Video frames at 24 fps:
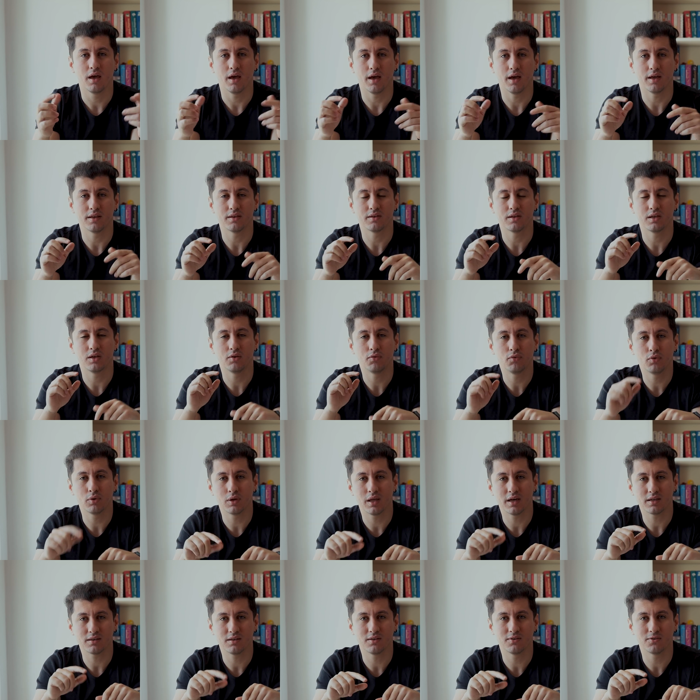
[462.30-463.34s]
And if you
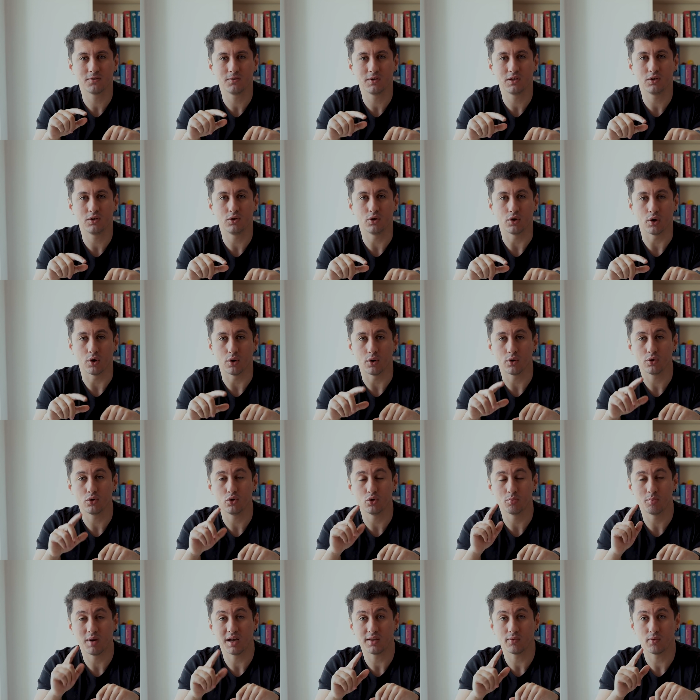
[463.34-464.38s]
like this video, you
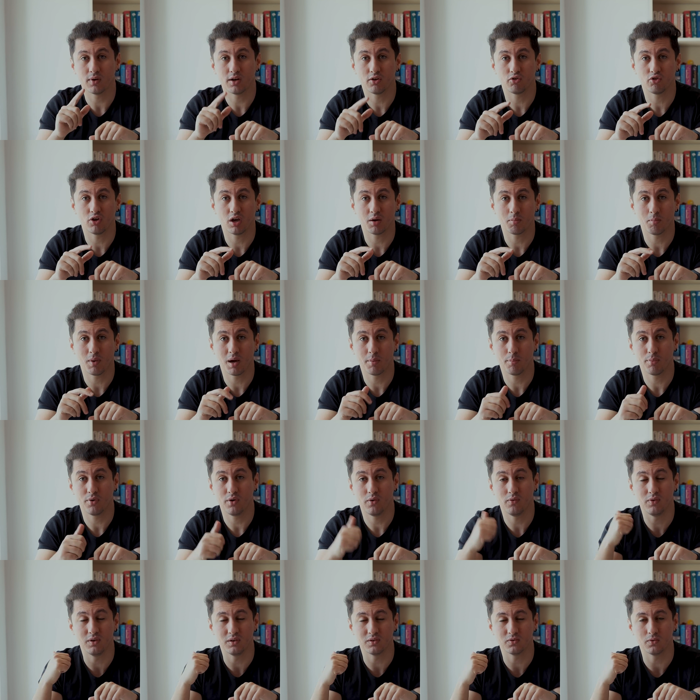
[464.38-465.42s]
might want to check my
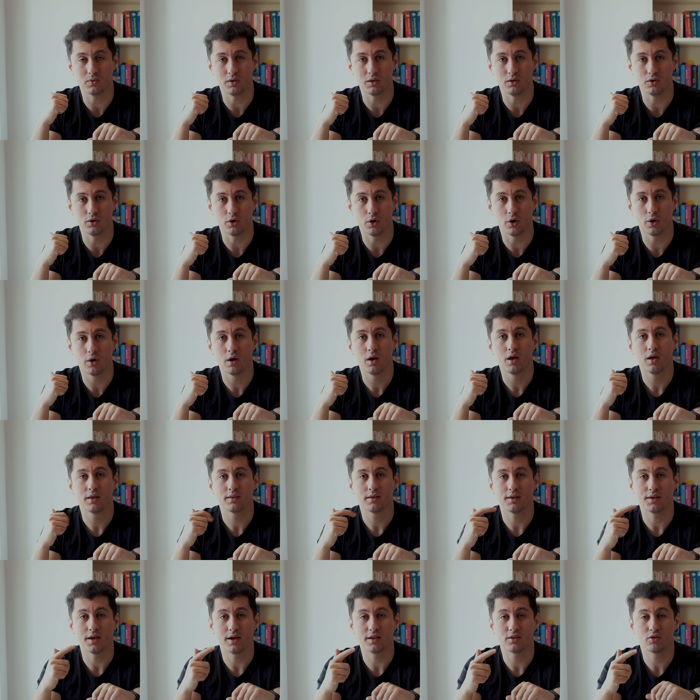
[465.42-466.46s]
previous video
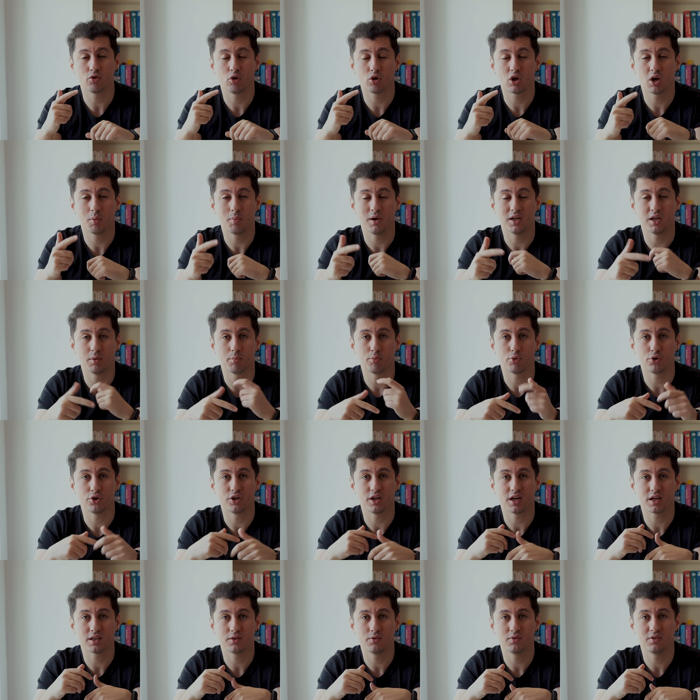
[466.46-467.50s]
that I talk about a
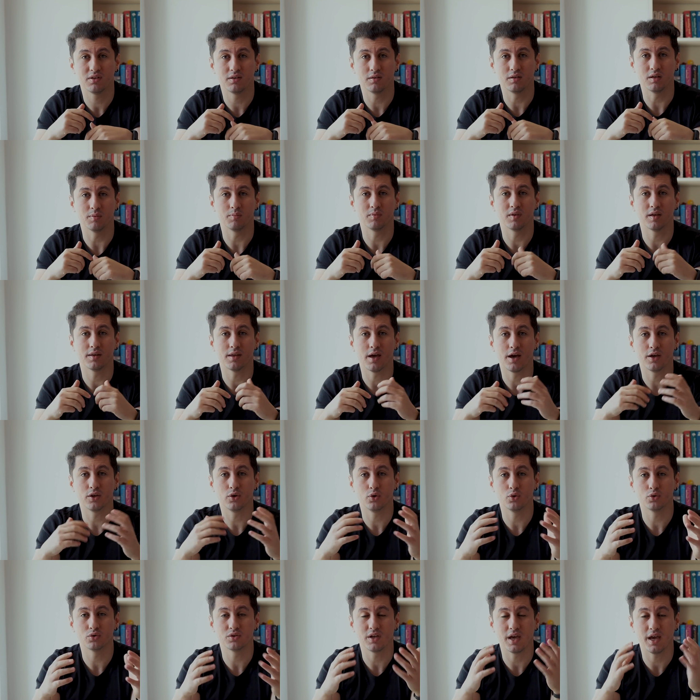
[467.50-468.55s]
productivity tip that I
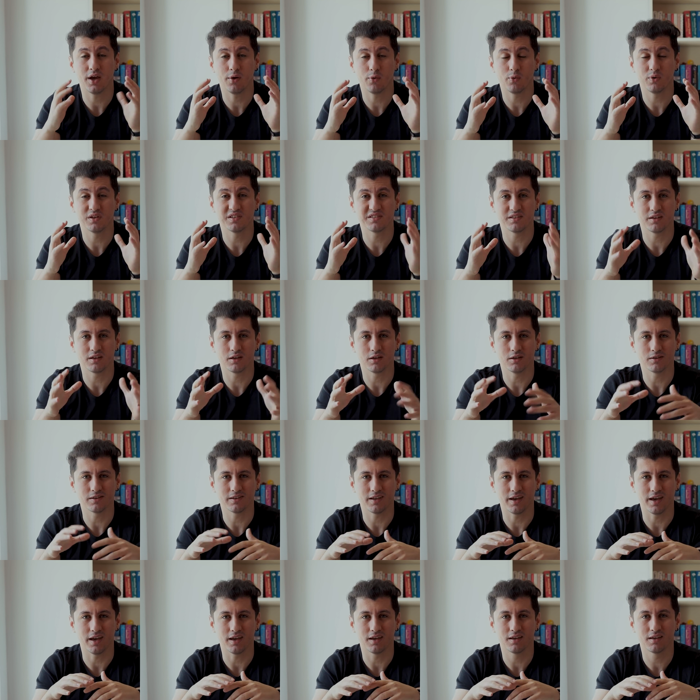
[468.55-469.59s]
use every single
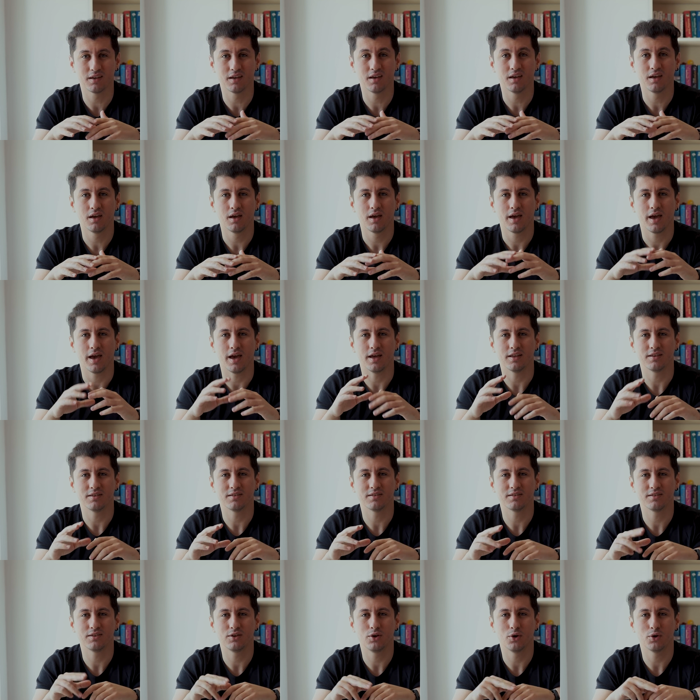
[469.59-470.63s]
day. And
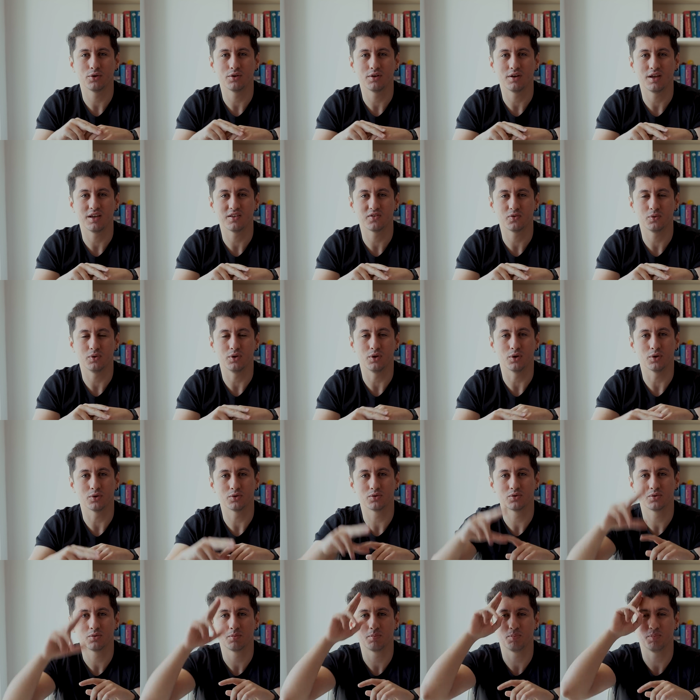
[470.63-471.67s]
see you on the next
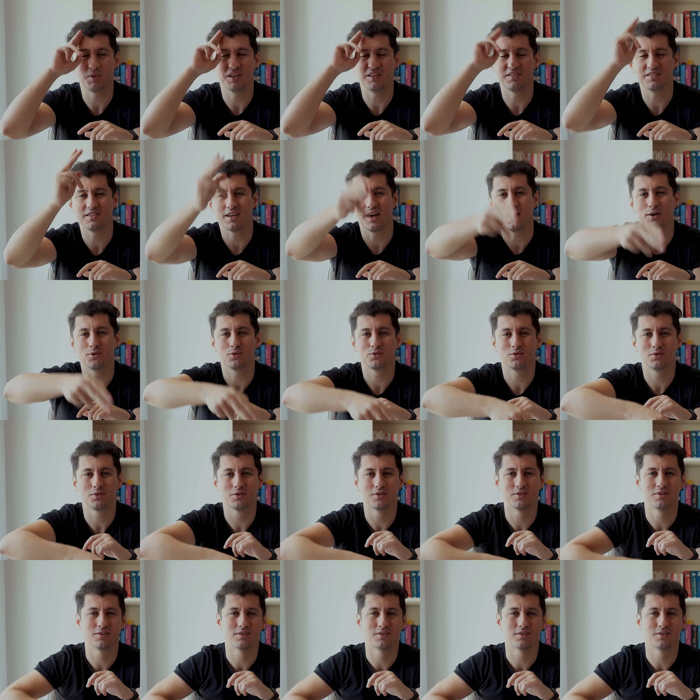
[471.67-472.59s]
videos. Peace out.